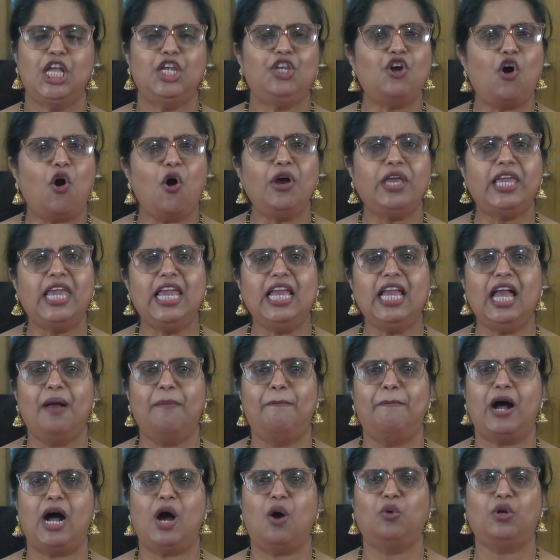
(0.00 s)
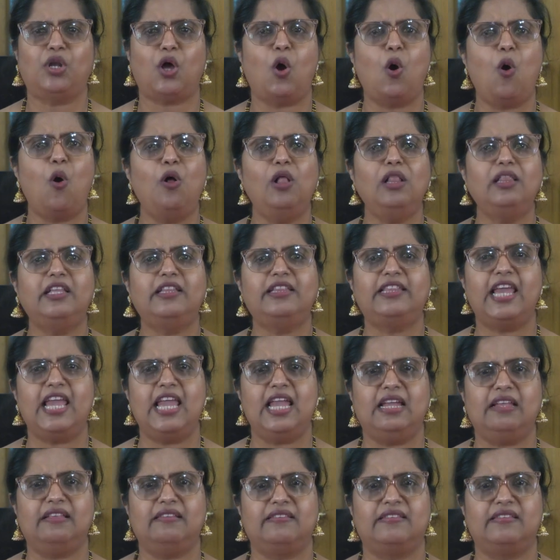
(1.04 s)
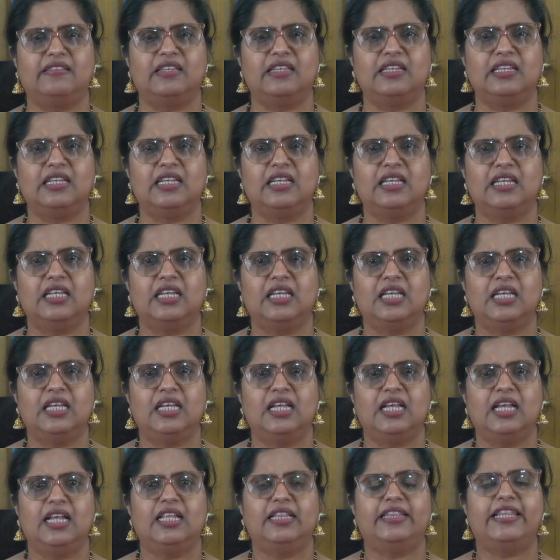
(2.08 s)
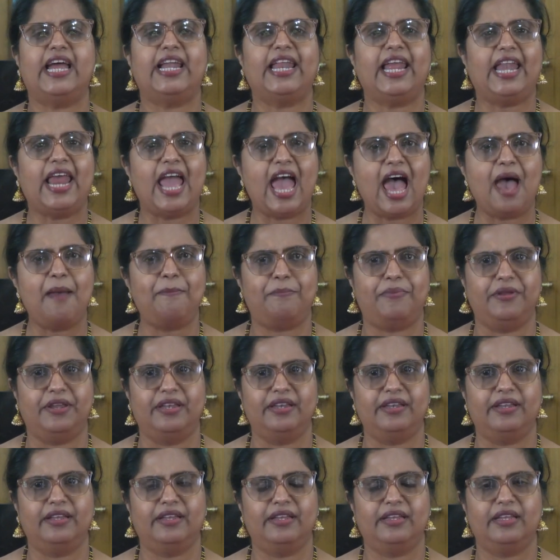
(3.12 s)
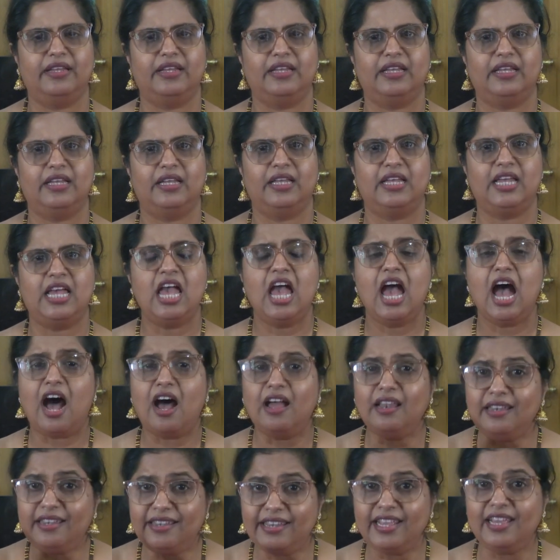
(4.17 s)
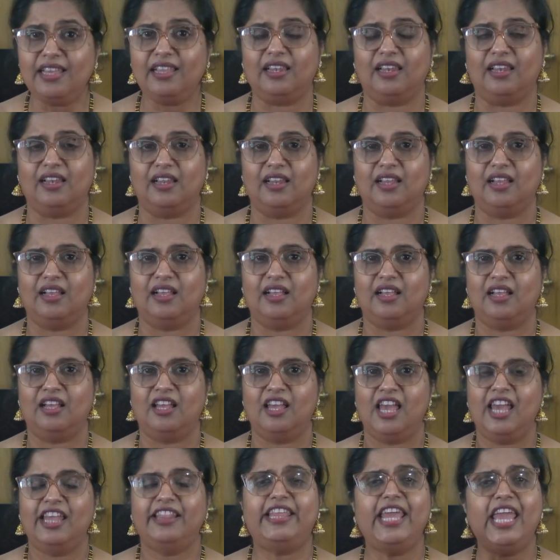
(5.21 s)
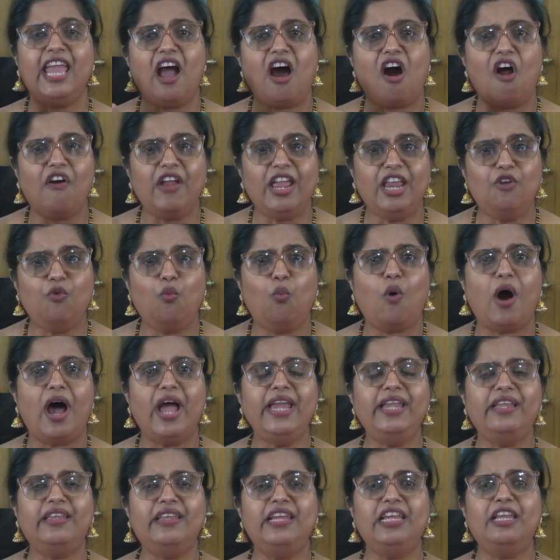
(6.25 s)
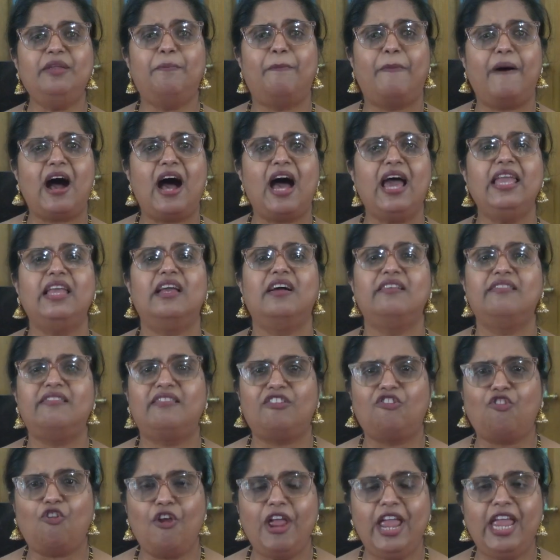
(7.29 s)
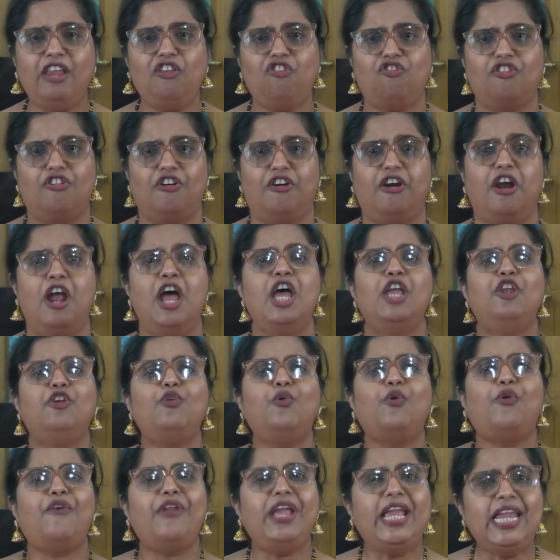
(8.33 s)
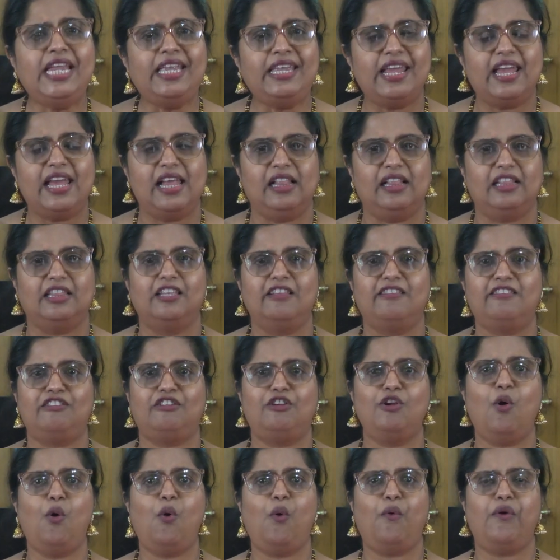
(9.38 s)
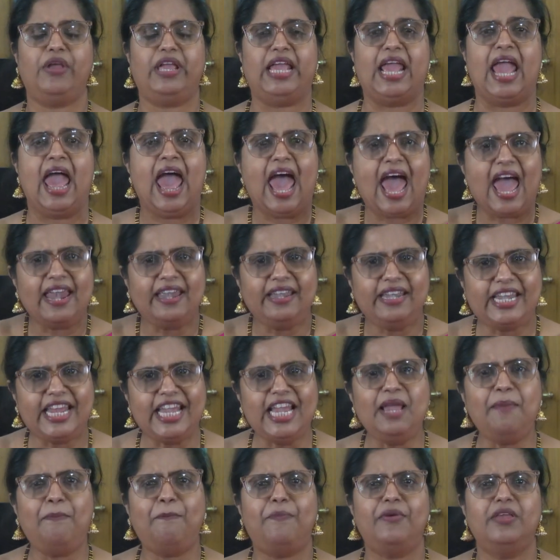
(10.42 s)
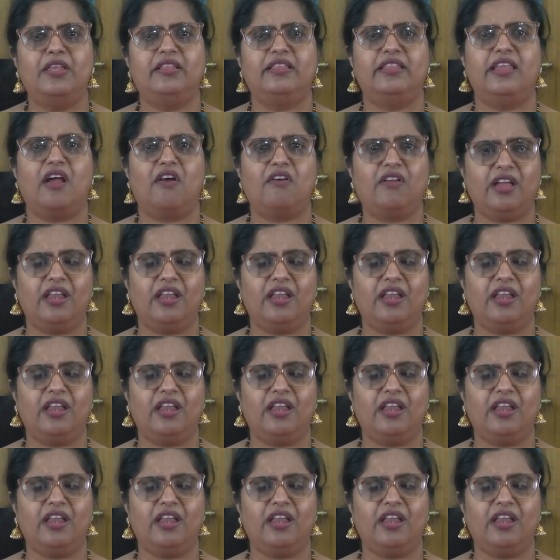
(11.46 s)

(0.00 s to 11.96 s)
talking about all the things that had happened until they are invited by a stranger to retell the story and deepen their